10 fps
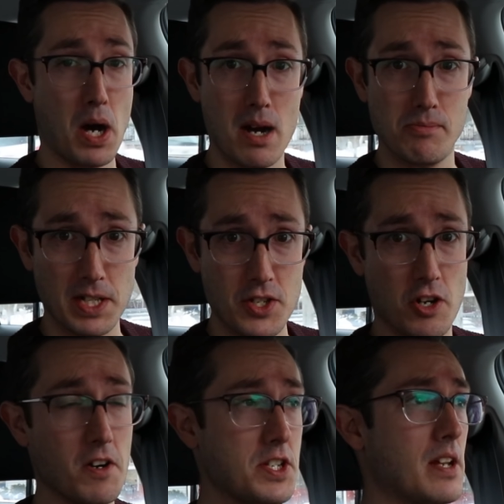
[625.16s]
public
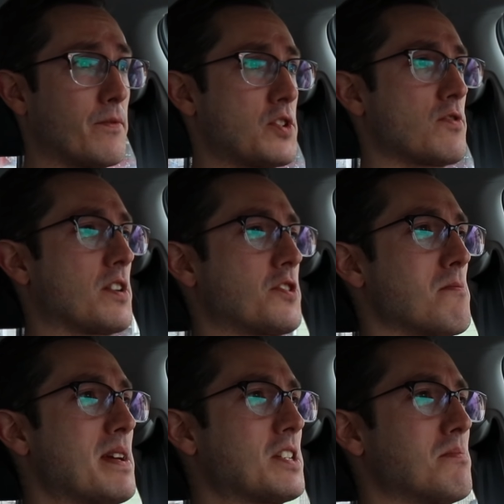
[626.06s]
charging infrastructure
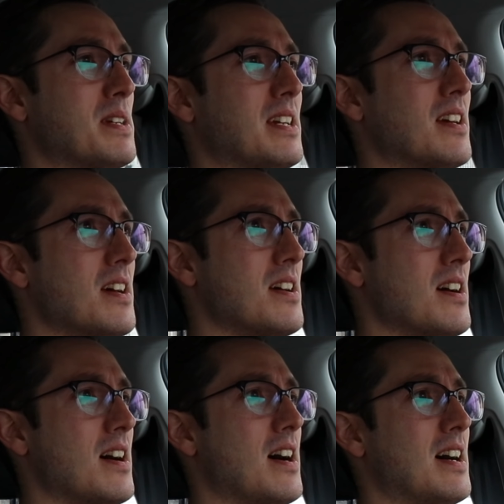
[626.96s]
makes me
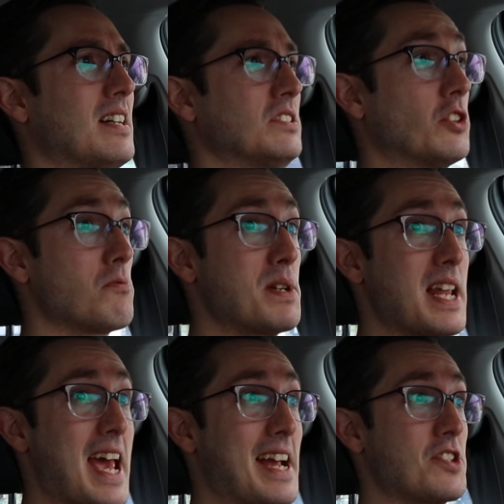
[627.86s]
a little bit
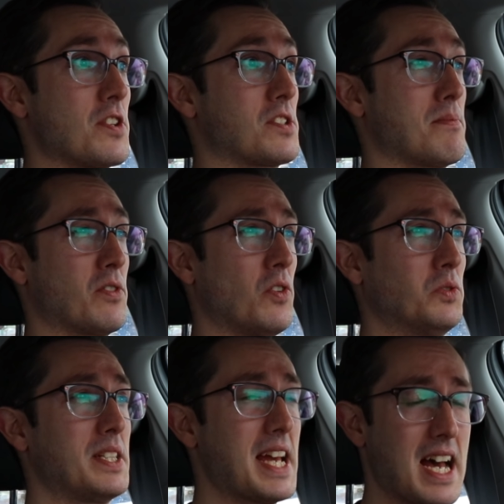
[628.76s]
anxious about
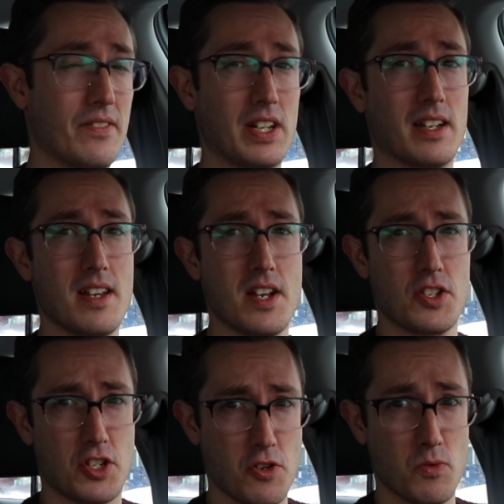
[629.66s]
only having
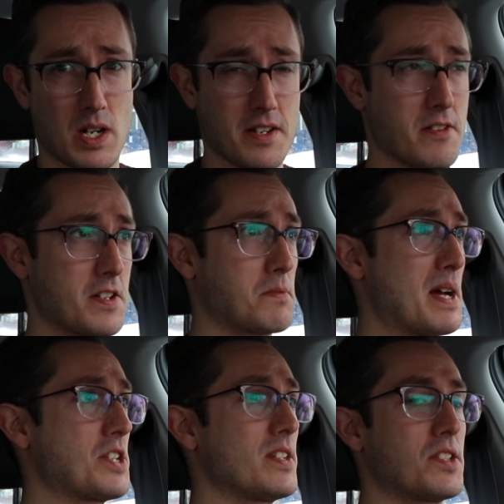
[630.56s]
200,
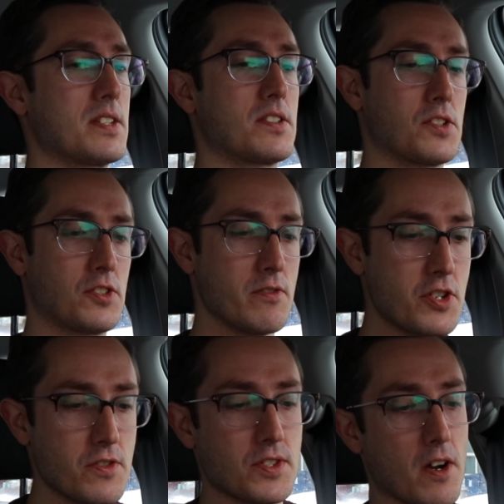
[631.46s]
especially since as soon
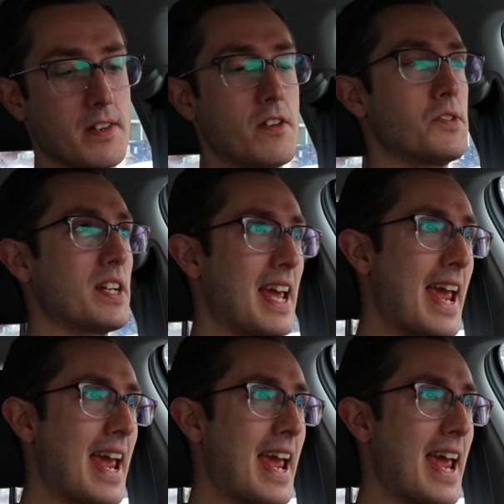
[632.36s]
as you start using